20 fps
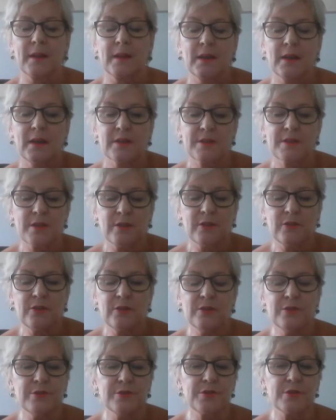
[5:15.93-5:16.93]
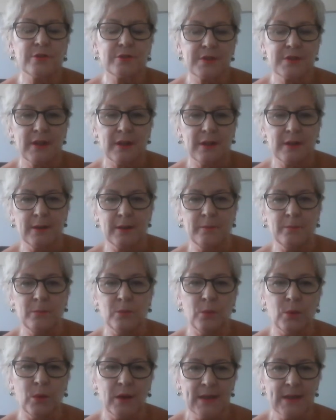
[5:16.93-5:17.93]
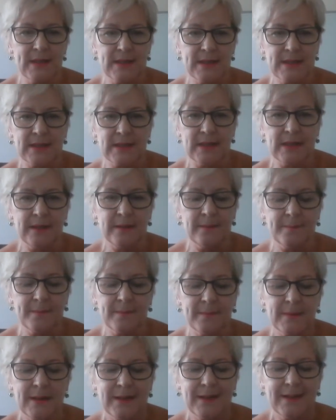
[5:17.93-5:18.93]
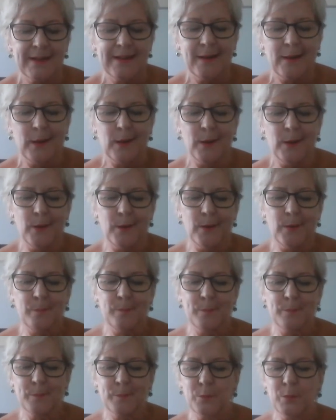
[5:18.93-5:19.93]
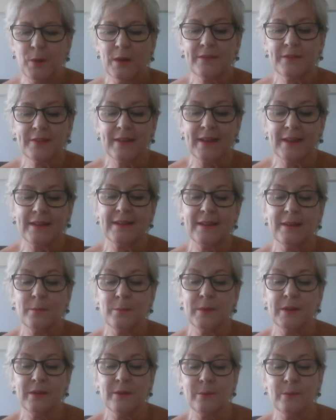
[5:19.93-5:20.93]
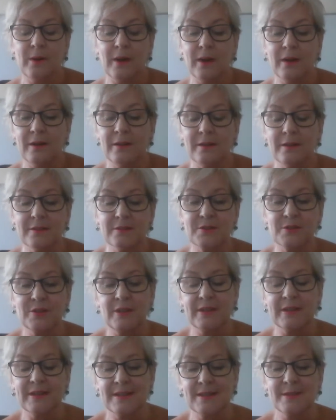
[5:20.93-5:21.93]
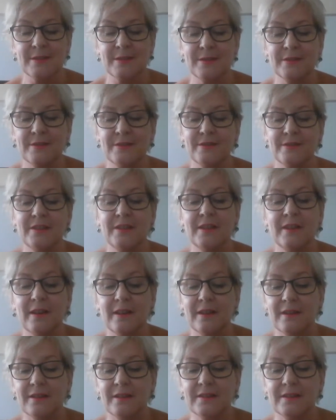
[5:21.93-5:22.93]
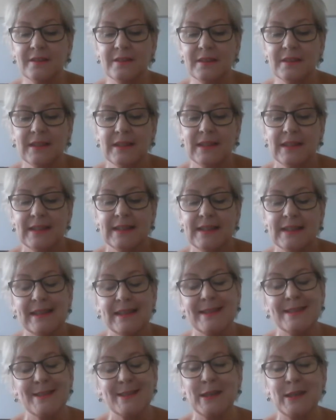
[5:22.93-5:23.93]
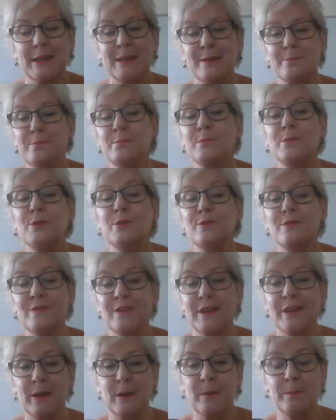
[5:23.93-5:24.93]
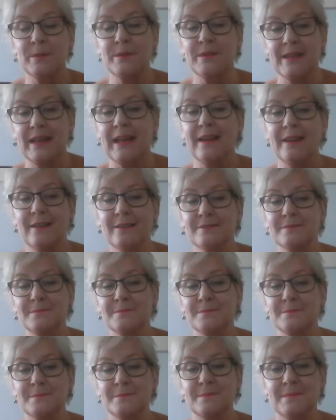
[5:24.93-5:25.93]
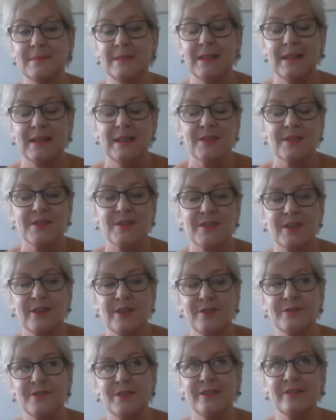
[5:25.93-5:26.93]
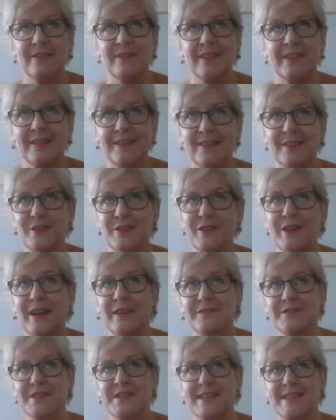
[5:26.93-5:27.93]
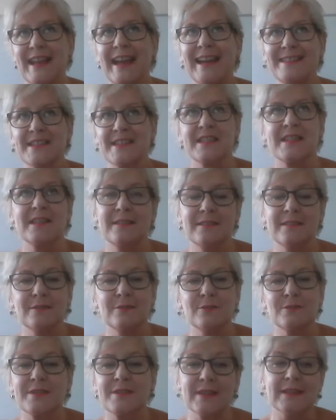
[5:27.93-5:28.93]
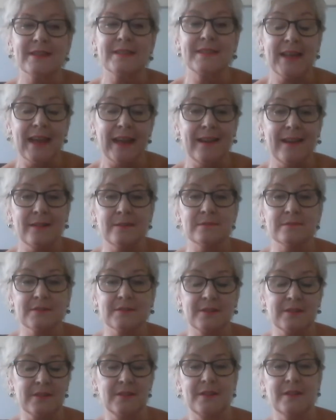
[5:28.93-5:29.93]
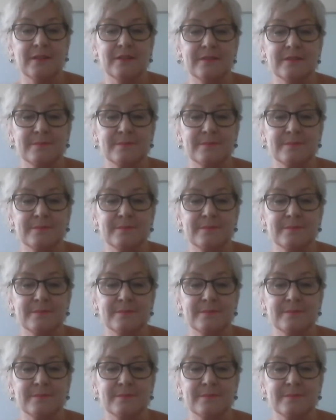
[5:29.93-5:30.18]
So use your time wisely. One technique when you are trying to learn is to keep moving up and down. So don't think that you have to stand still or sit down to learn.